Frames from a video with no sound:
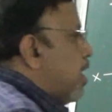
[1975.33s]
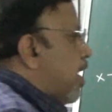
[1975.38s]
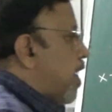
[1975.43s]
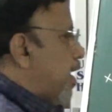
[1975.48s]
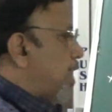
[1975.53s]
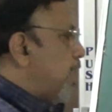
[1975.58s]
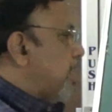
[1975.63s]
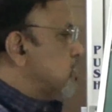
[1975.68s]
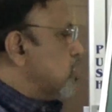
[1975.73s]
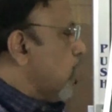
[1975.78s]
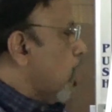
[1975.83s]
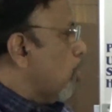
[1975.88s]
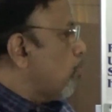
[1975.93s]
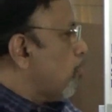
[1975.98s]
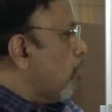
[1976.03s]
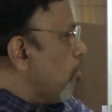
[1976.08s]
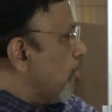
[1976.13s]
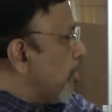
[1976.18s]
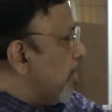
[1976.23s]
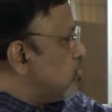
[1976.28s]
It is
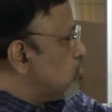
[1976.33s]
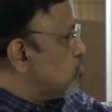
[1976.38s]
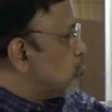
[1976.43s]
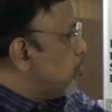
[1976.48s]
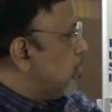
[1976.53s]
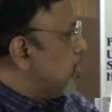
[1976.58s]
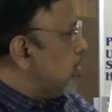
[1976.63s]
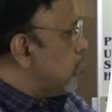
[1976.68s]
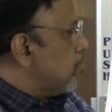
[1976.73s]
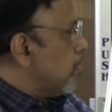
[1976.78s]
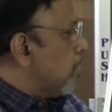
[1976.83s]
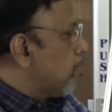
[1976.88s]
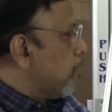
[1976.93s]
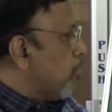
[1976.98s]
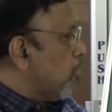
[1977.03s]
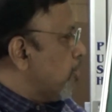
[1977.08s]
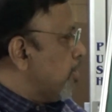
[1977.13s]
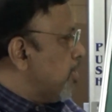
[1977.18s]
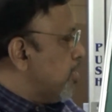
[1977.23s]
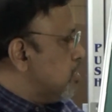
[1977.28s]
above HP by
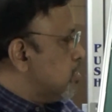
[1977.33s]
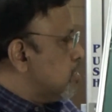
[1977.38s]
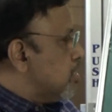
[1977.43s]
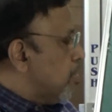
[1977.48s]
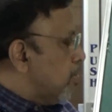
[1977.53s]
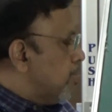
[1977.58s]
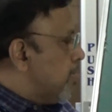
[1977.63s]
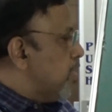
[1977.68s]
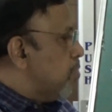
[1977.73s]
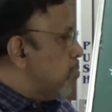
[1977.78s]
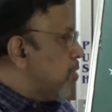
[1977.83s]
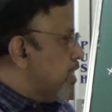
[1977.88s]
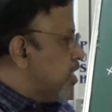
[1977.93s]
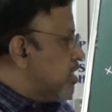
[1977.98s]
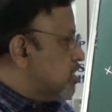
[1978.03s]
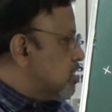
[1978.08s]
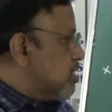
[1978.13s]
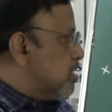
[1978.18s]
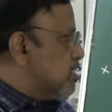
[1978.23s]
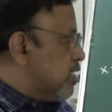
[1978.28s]
by
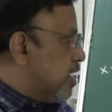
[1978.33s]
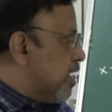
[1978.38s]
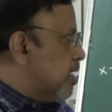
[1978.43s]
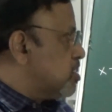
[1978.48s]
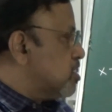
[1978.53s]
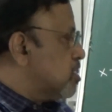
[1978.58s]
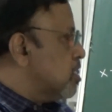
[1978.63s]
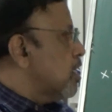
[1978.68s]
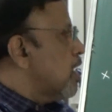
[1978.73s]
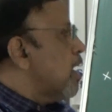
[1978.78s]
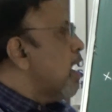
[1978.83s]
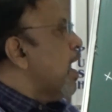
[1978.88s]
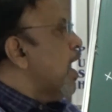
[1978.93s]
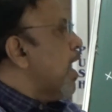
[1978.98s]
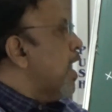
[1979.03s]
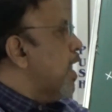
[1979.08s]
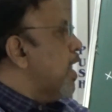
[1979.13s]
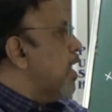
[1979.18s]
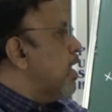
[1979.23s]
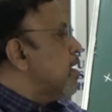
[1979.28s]
distance H,
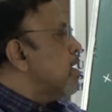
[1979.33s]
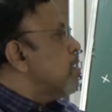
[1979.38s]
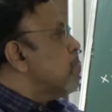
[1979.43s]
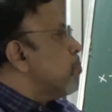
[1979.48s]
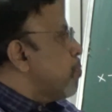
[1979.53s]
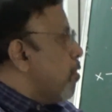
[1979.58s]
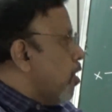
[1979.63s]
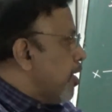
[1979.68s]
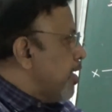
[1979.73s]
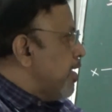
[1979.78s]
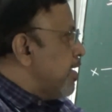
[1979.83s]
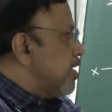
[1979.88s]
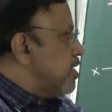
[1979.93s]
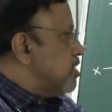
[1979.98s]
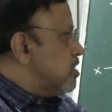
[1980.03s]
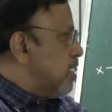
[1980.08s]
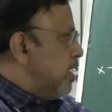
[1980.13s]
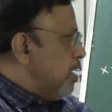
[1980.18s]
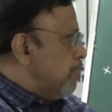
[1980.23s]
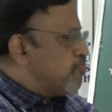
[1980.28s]
and point
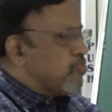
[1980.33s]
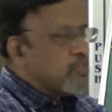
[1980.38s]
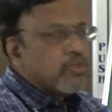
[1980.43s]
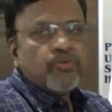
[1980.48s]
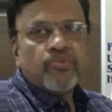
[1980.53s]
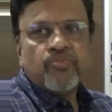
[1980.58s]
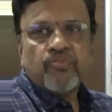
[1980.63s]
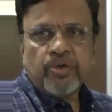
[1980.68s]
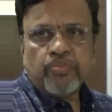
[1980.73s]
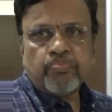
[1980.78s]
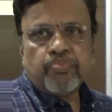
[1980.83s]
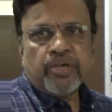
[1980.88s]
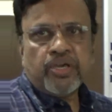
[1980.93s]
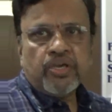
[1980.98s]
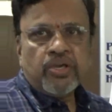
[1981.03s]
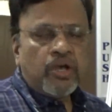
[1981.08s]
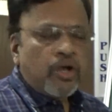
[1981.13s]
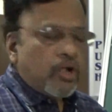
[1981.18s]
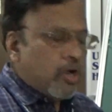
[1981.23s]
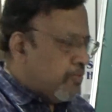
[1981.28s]
is in VP.
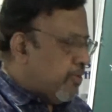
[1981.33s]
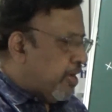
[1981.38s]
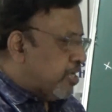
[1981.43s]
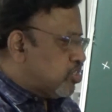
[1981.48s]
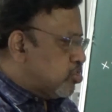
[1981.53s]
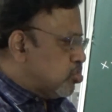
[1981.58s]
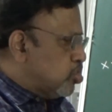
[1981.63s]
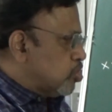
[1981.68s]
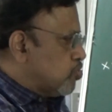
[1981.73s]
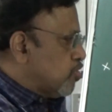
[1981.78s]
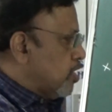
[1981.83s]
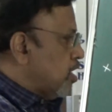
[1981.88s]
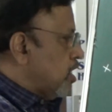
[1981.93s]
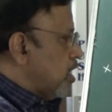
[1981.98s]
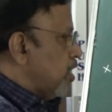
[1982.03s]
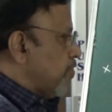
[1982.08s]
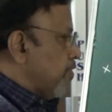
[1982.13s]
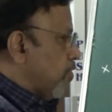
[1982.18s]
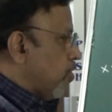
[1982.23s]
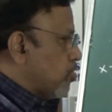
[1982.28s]
Now as usual,
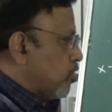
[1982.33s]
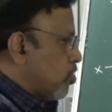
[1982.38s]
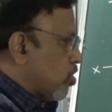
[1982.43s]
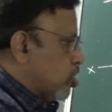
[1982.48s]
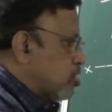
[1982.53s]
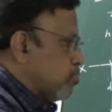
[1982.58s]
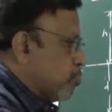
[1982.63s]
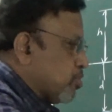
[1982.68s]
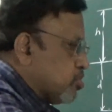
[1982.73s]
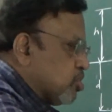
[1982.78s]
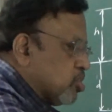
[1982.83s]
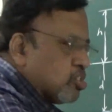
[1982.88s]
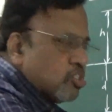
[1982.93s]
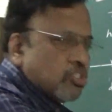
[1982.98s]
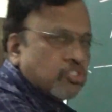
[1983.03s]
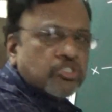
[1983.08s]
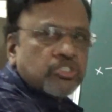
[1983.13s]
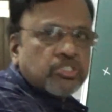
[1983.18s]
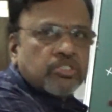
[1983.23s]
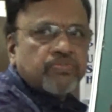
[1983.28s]
if I want to draw the
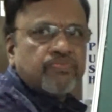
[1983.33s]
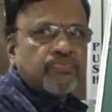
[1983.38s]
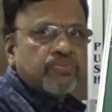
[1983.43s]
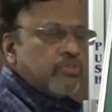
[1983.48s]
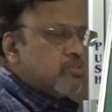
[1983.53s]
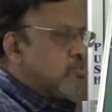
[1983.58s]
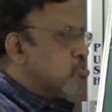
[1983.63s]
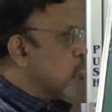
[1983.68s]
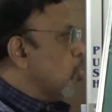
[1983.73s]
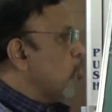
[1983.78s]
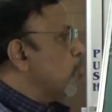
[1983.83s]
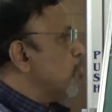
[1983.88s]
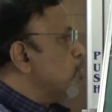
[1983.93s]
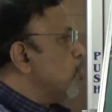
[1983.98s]
projections. So how do